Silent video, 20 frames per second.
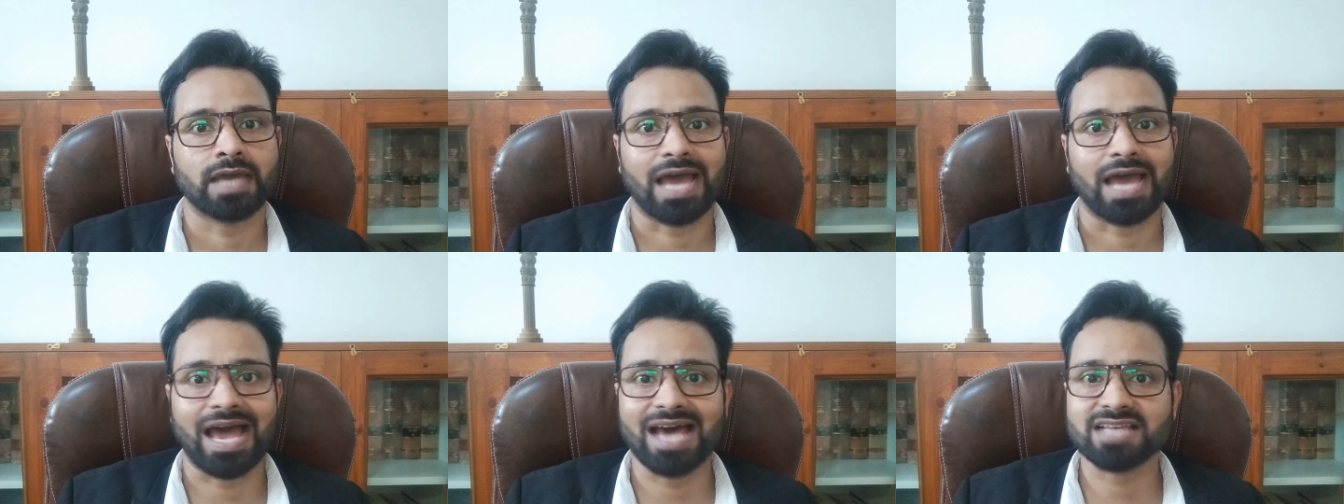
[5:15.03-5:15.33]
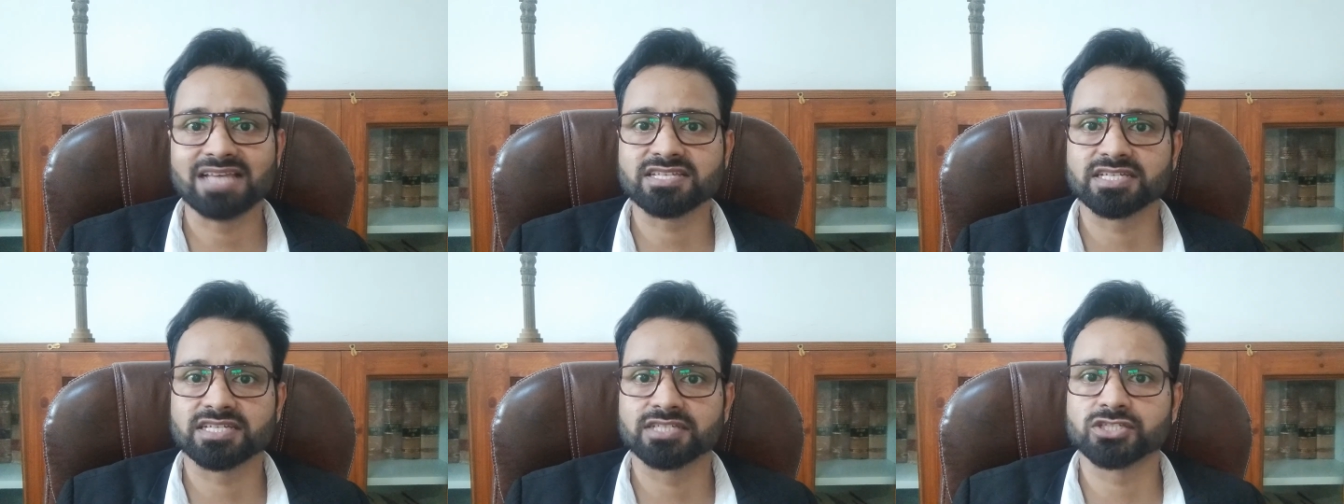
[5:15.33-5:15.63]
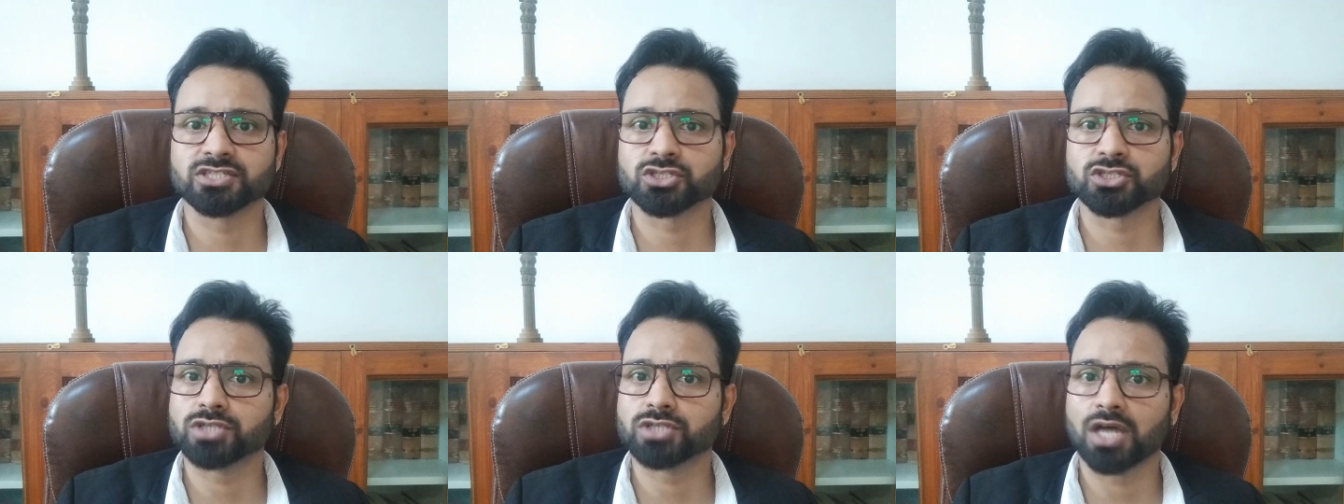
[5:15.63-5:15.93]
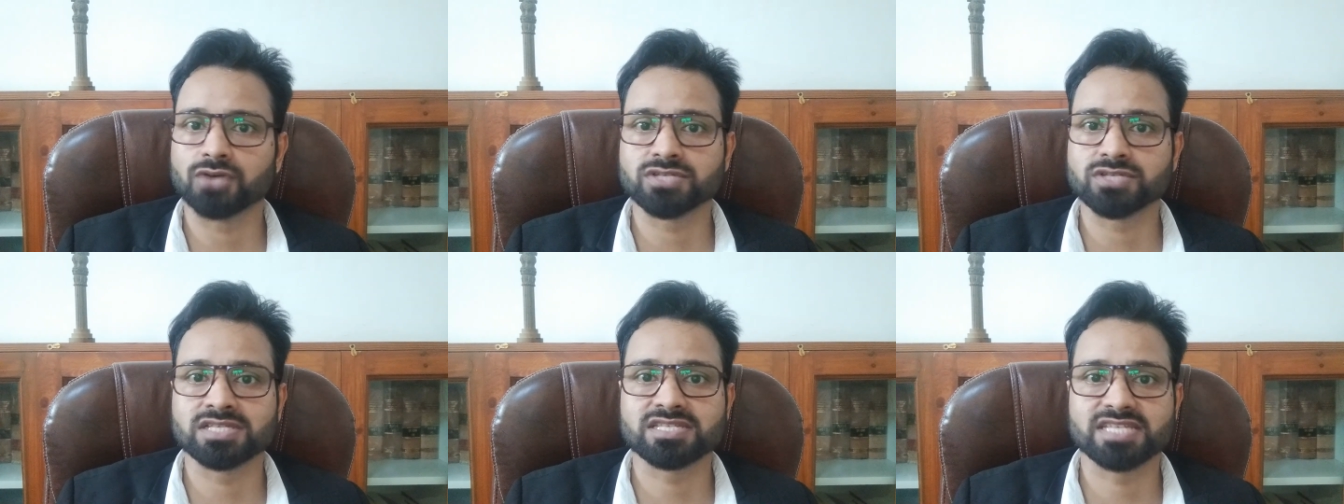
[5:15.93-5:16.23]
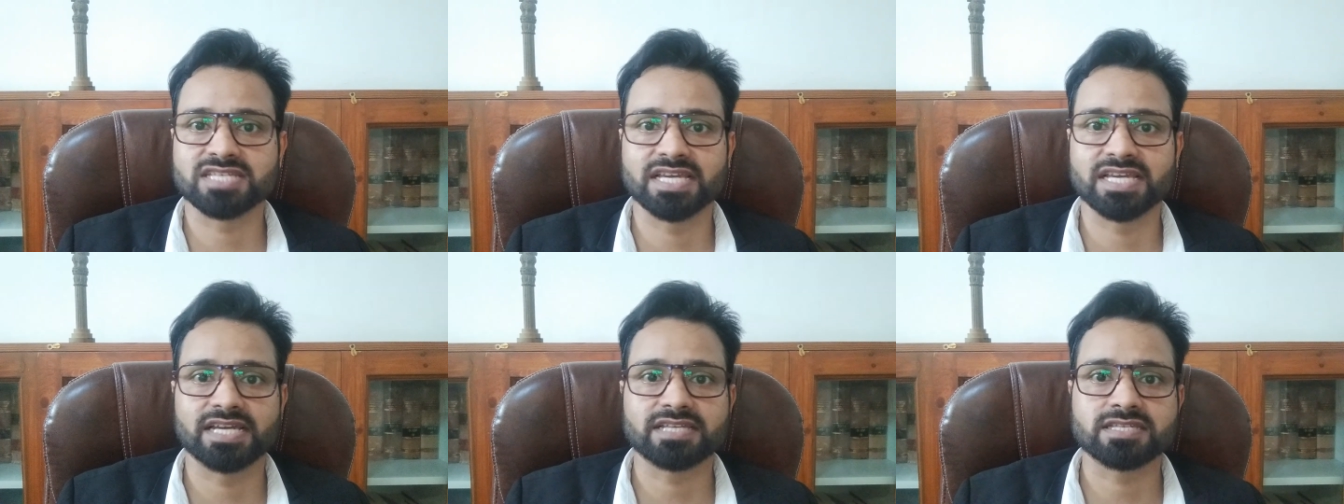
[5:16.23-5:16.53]
As in
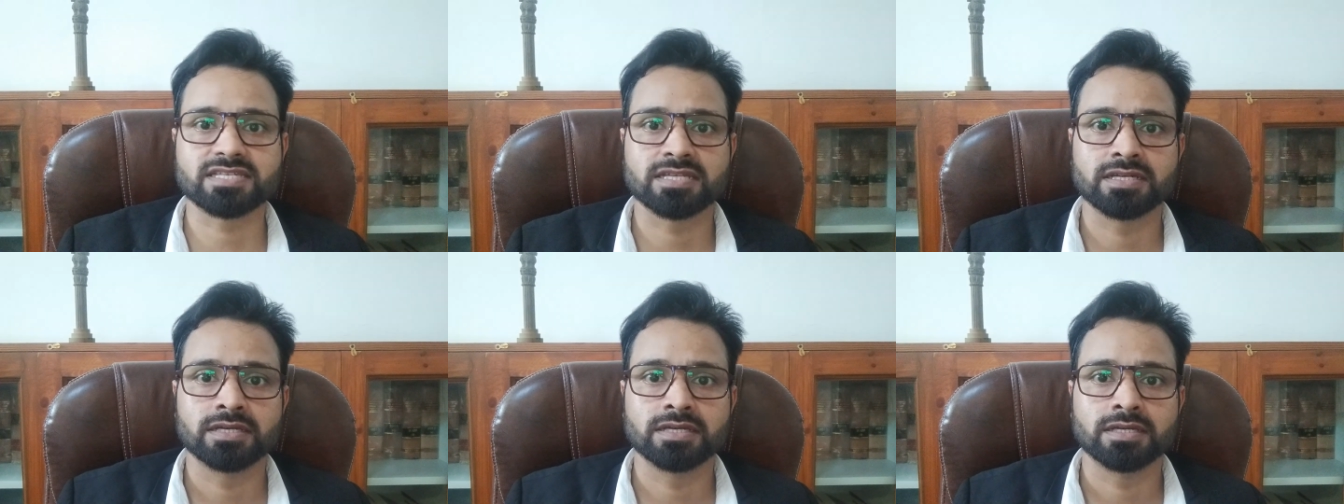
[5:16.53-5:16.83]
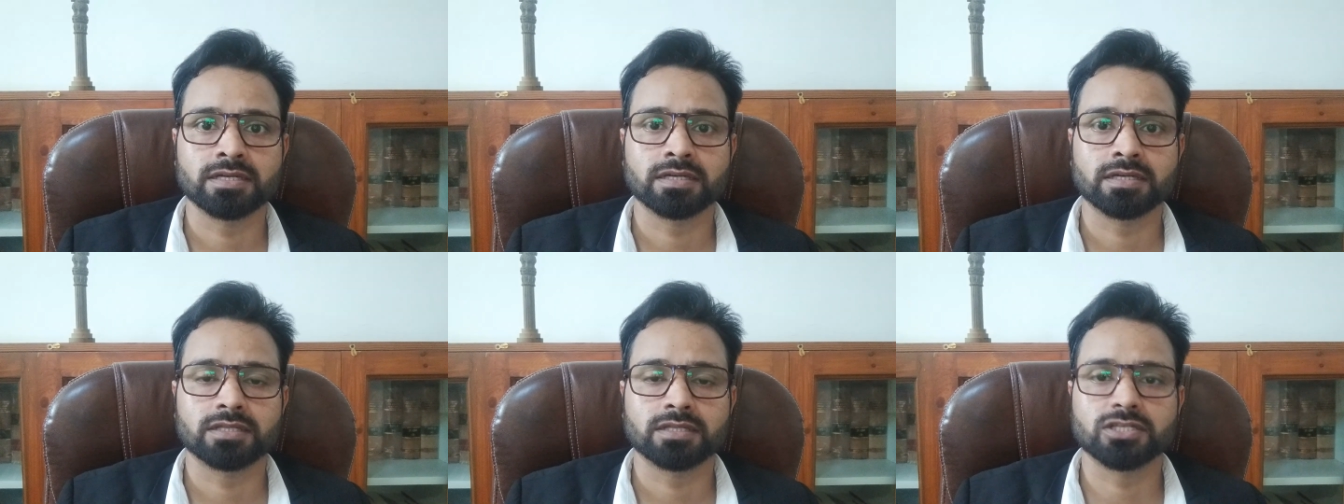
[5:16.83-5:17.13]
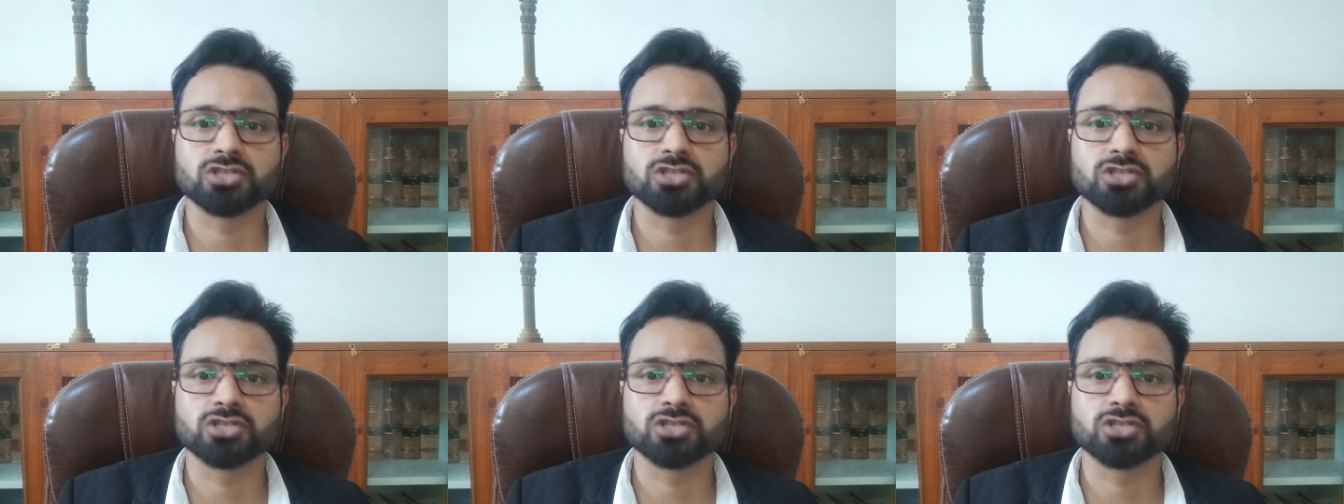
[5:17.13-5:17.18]
2006,